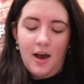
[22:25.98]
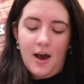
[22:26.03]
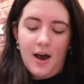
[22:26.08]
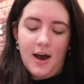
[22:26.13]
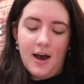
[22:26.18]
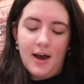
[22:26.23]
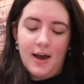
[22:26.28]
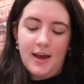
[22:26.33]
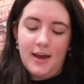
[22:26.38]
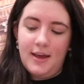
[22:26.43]

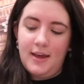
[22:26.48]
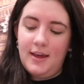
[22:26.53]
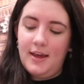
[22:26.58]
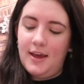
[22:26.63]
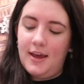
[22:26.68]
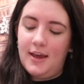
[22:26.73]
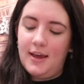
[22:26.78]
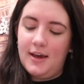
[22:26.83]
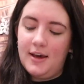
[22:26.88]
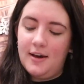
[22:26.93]
I
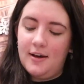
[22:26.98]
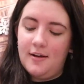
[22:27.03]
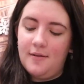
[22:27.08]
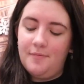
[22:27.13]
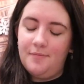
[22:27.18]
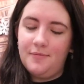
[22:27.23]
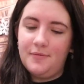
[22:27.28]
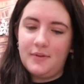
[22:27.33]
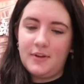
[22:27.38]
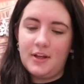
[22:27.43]

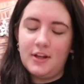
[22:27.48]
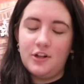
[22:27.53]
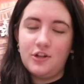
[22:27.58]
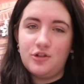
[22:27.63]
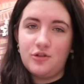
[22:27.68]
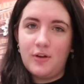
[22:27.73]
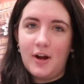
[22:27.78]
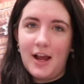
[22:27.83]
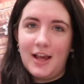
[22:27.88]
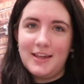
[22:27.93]
am gonna
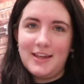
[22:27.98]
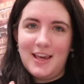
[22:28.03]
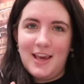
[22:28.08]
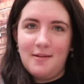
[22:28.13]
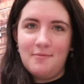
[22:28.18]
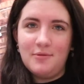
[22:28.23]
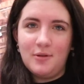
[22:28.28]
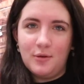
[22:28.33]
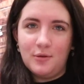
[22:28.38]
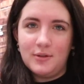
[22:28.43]
try and
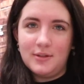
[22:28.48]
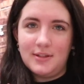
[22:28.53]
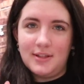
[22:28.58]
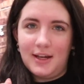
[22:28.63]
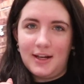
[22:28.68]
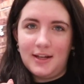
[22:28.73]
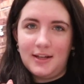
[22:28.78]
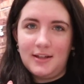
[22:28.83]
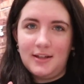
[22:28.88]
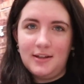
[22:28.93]
keep those,
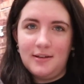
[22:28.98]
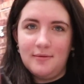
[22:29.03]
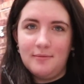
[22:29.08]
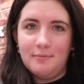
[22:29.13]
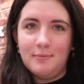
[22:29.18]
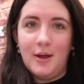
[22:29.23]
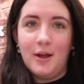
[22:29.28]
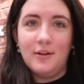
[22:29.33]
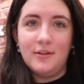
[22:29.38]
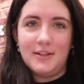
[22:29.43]
like,
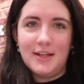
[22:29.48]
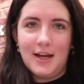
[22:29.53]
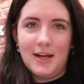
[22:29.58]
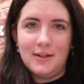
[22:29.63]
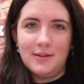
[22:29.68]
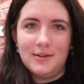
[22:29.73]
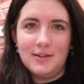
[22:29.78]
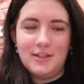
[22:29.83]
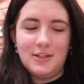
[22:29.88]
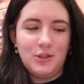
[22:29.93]

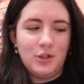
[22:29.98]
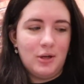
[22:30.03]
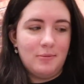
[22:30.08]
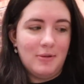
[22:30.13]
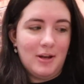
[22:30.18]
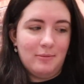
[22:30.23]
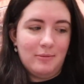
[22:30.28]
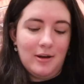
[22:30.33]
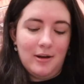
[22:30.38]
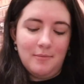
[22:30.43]
meltdowns to a
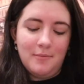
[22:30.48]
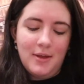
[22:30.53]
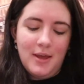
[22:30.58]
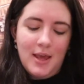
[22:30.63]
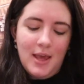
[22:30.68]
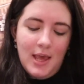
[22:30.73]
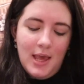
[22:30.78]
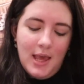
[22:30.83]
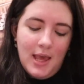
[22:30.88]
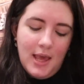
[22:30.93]
minimum.
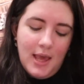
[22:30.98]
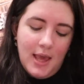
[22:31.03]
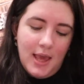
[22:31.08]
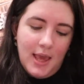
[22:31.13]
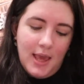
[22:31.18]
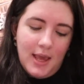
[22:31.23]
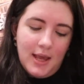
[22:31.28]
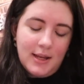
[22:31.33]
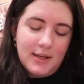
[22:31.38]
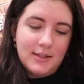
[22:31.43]

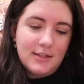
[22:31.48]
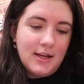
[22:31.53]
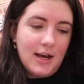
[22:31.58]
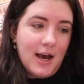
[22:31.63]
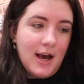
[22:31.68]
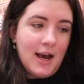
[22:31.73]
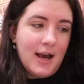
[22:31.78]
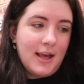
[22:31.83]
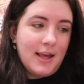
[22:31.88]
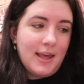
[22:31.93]
And
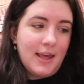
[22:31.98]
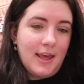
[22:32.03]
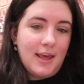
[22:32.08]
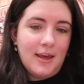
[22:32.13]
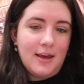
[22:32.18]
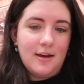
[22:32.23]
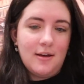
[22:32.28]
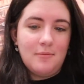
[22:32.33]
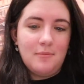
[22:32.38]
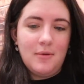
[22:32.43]
I
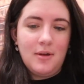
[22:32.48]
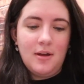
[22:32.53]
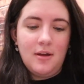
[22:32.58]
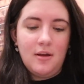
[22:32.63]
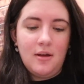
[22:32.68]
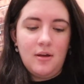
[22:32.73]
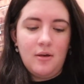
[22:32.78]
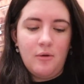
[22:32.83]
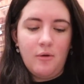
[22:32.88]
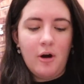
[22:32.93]
am,
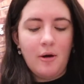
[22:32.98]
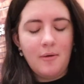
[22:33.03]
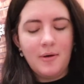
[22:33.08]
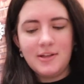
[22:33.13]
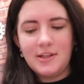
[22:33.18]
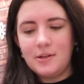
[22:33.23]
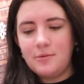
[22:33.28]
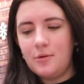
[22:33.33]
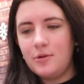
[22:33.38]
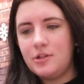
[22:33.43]
where
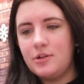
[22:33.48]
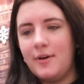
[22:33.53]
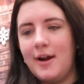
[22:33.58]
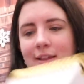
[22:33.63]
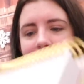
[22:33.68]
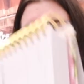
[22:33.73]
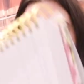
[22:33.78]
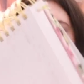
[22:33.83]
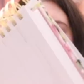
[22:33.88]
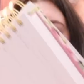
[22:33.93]
was I supposed to
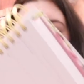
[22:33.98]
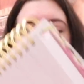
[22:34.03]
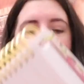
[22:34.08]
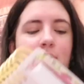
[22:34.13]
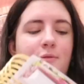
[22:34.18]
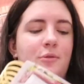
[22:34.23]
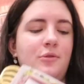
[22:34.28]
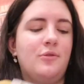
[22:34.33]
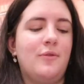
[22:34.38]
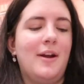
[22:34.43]
write this? Oh, I
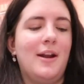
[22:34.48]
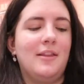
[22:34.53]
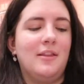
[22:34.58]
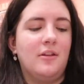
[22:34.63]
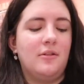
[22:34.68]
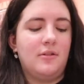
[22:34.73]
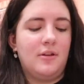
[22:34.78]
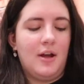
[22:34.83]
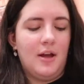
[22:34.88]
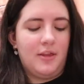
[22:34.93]
was supposed to
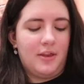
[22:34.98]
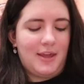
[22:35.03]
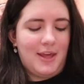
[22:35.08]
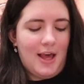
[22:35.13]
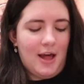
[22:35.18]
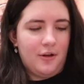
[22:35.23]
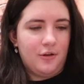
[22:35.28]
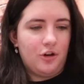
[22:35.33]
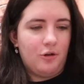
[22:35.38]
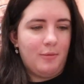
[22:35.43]
write on the
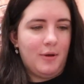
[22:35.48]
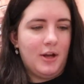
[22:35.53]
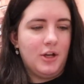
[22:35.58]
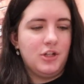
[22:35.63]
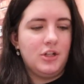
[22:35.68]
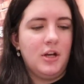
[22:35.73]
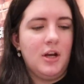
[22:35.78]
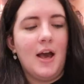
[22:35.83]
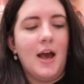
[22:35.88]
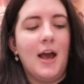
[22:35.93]
calendar
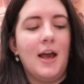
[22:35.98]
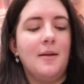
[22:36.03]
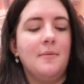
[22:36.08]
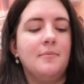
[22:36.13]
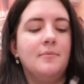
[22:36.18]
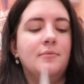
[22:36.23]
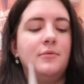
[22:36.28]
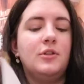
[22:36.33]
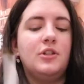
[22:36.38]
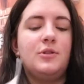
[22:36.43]
page.
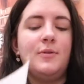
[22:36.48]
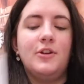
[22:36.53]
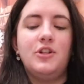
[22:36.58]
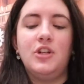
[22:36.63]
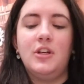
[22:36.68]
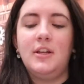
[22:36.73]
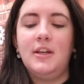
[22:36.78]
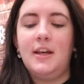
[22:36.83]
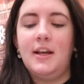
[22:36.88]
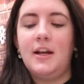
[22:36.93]
I'm
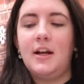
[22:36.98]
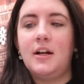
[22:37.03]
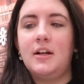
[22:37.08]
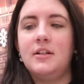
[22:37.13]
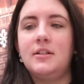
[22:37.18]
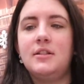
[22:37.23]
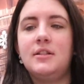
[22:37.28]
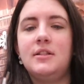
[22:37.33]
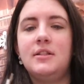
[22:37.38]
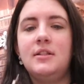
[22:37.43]
switching
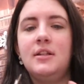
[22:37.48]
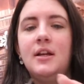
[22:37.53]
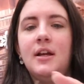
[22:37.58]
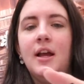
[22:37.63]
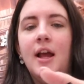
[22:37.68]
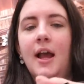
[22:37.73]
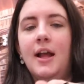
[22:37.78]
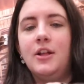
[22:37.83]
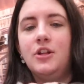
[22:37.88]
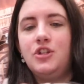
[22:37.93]
gears
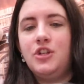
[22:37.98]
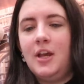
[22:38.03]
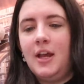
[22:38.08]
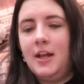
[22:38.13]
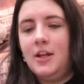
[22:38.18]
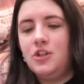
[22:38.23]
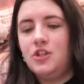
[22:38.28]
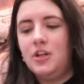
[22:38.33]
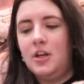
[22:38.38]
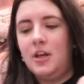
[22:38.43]
and
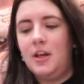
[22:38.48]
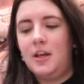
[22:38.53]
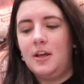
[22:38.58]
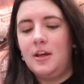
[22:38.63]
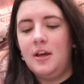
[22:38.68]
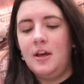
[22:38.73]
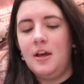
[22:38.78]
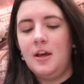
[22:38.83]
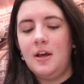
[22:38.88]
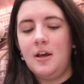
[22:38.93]

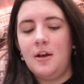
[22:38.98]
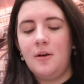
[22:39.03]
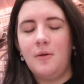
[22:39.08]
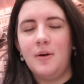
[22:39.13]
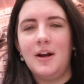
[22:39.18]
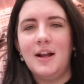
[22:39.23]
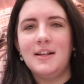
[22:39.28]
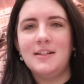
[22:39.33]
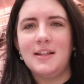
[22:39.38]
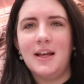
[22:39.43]
changing,
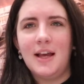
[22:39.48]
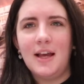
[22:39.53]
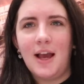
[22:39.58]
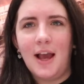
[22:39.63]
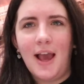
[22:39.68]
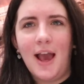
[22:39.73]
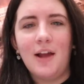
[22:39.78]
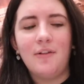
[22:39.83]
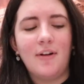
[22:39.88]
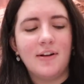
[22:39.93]
what did I say? I
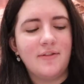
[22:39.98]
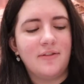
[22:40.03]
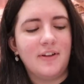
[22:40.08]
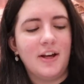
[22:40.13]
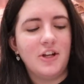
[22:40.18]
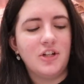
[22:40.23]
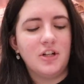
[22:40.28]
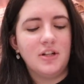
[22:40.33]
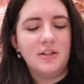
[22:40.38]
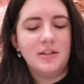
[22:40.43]
had
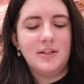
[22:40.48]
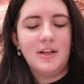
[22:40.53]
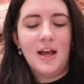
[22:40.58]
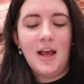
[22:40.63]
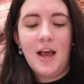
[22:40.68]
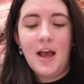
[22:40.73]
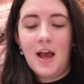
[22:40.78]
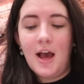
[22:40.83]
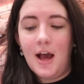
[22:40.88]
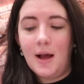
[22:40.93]
revelations.
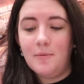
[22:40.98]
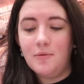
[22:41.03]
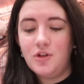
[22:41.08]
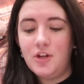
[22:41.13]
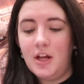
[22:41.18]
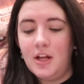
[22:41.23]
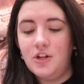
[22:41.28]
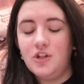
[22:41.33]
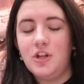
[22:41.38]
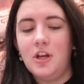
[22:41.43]
I'm
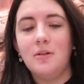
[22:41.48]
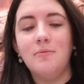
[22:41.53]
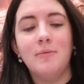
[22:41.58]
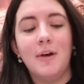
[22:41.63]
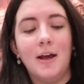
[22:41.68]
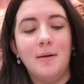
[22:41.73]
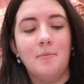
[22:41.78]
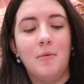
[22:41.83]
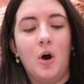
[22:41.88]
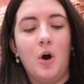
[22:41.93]
changing
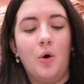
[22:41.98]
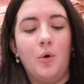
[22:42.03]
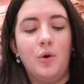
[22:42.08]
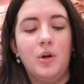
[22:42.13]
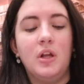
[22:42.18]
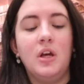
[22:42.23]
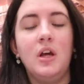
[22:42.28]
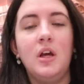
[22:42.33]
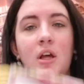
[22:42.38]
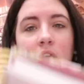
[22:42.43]
my
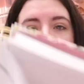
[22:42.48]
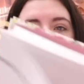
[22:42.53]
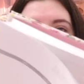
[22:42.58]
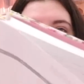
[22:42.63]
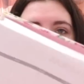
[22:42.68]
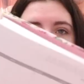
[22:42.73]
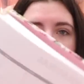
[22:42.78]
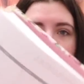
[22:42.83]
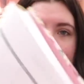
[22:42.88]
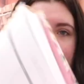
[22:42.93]
mode
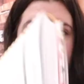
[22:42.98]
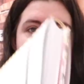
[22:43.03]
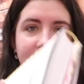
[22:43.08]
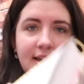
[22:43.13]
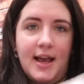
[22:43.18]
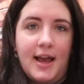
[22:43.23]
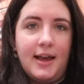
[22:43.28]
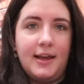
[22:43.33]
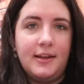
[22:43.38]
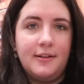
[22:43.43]
of
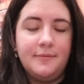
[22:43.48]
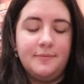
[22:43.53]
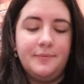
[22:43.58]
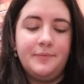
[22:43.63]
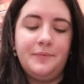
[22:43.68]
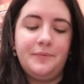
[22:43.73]
attack.